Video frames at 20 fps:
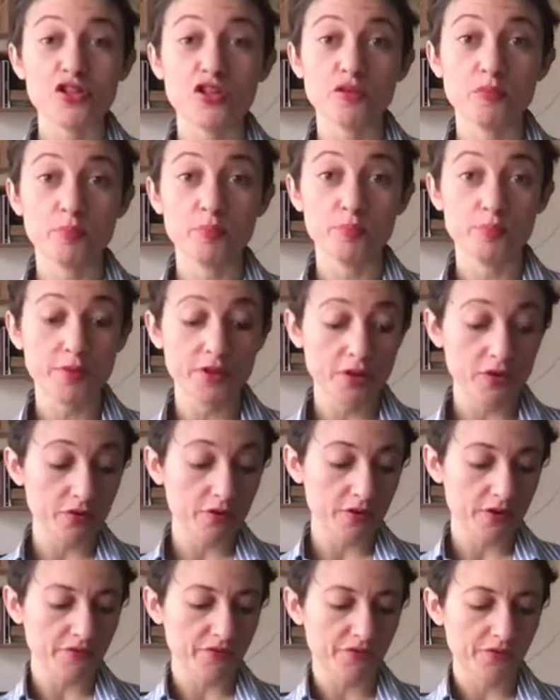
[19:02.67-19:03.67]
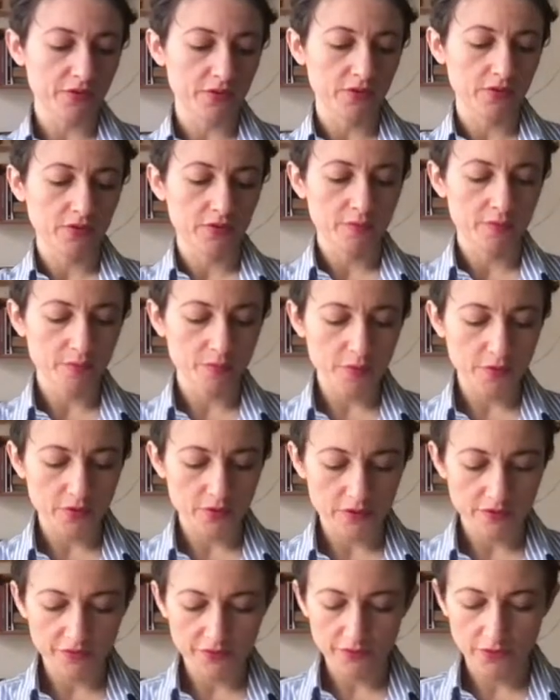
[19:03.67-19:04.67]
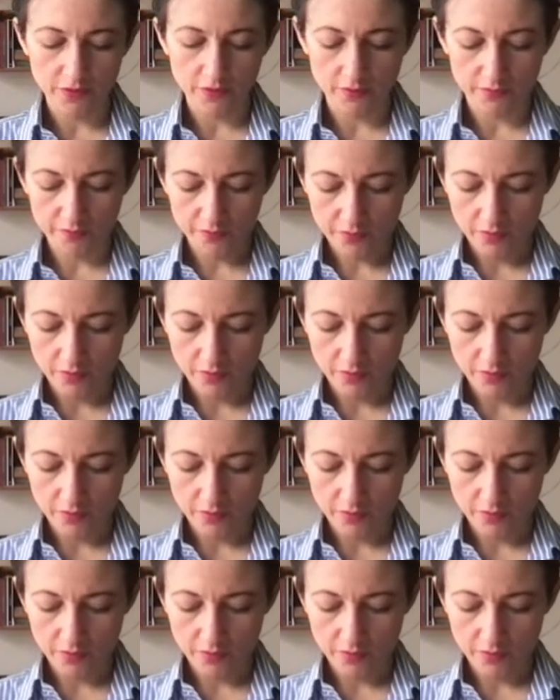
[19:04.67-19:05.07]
a beautiful, beautiful